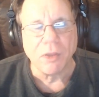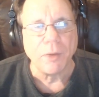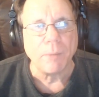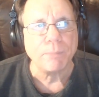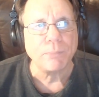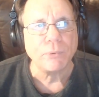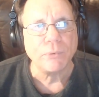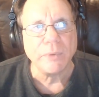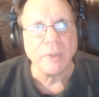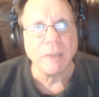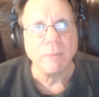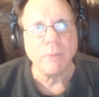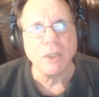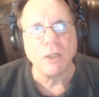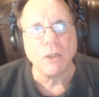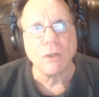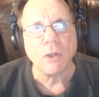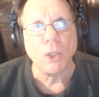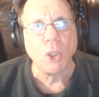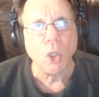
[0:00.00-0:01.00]
premier
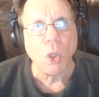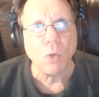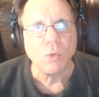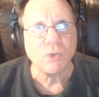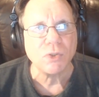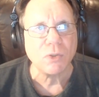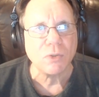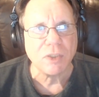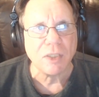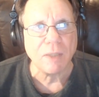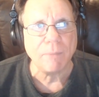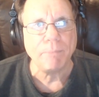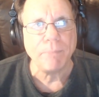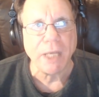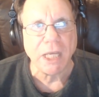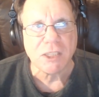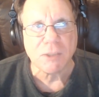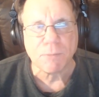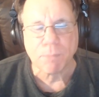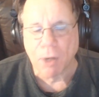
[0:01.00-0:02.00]
closers in
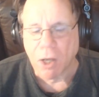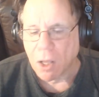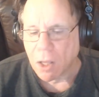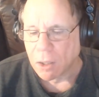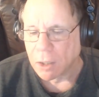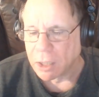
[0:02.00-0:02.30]
baseball